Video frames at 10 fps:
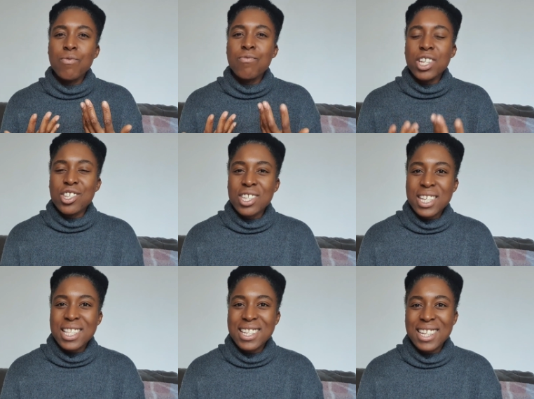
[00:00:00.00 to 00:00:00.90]

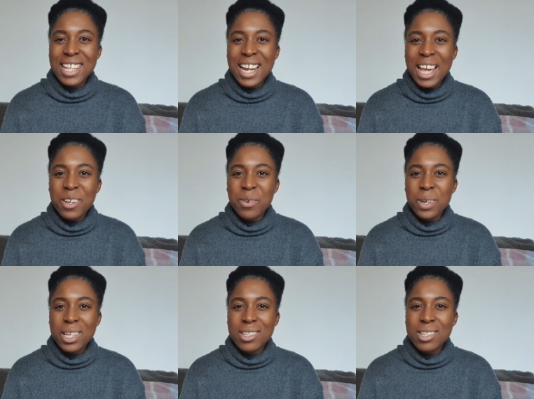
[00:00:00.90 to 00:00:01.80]
richness to the
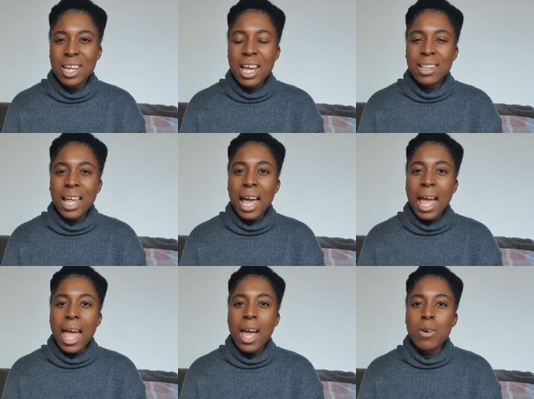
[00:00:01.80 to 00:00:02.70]
language that
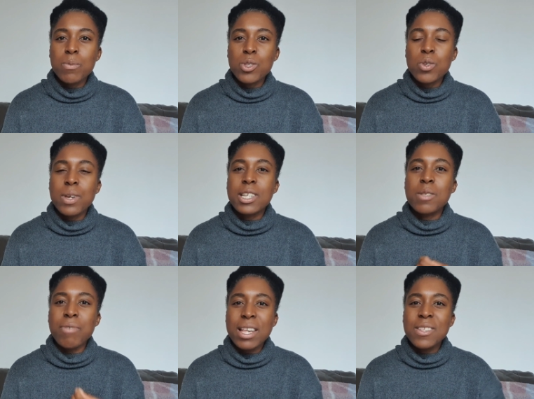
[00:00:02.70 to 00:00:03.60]
helps to
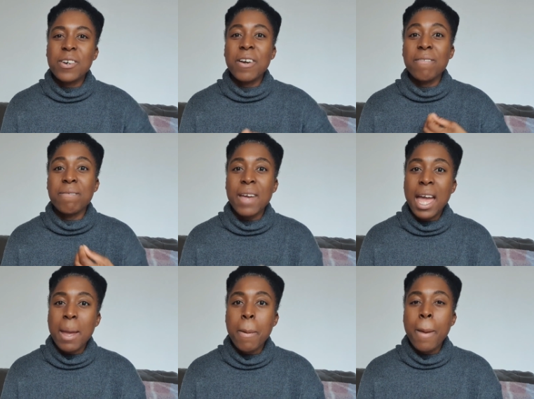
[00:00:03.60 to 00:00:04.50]
express or
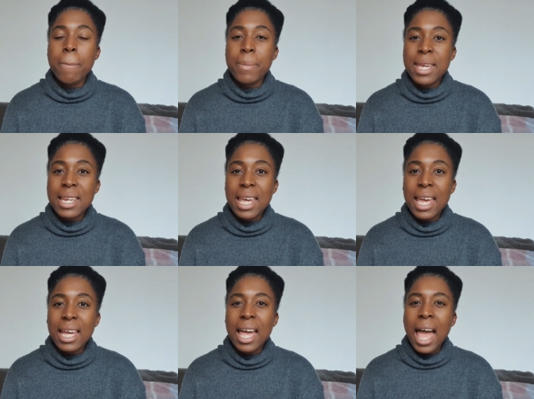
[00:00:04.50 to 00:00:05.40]
convey
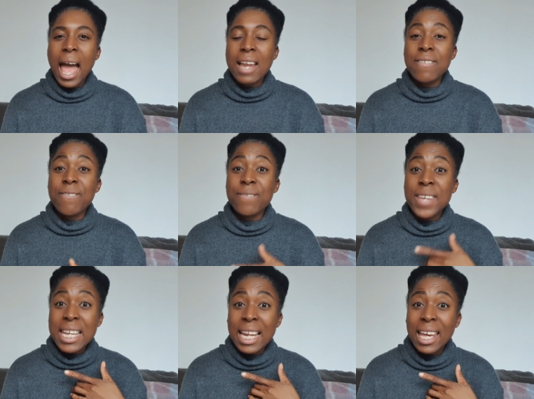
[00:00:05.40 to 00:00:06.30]
meaning and
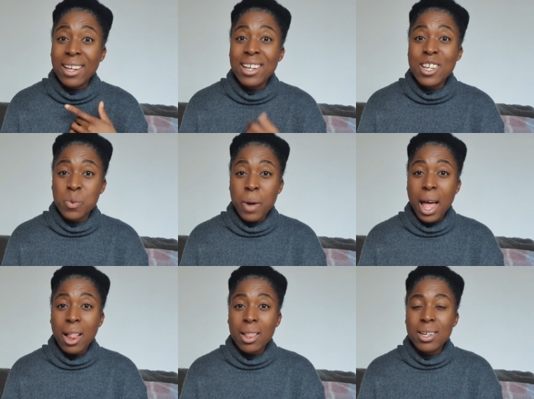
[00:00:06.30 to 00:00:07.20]
feeling as
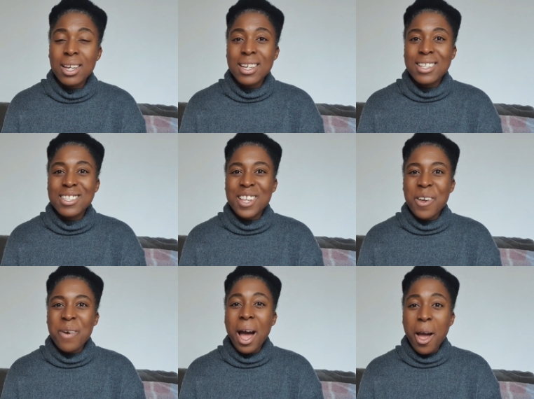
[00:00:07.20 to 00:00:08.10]
well.
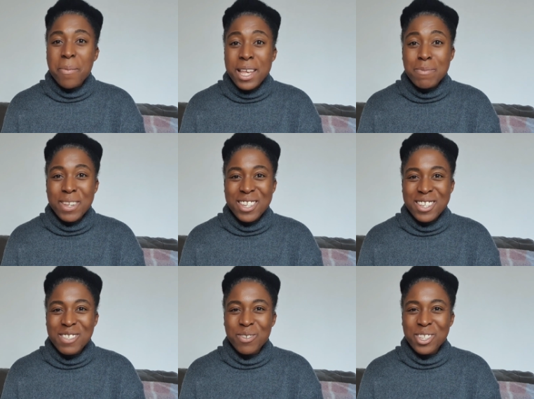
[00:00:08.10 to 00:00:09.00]
So I hope that's been
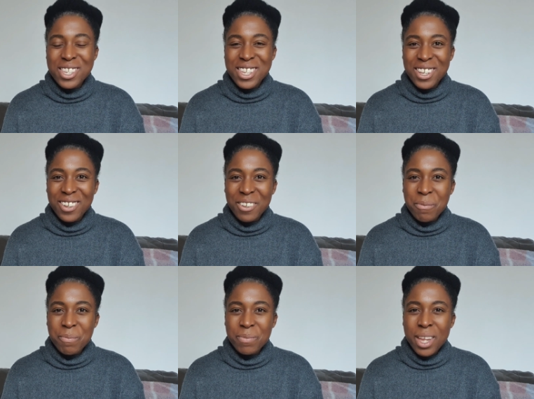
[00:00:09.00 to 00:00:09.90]
useful to you.
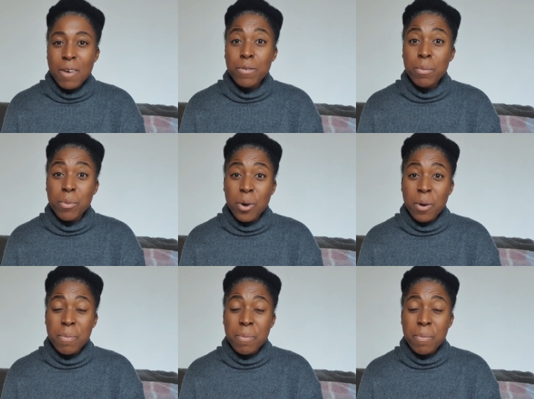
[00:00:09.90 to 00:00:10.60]
For more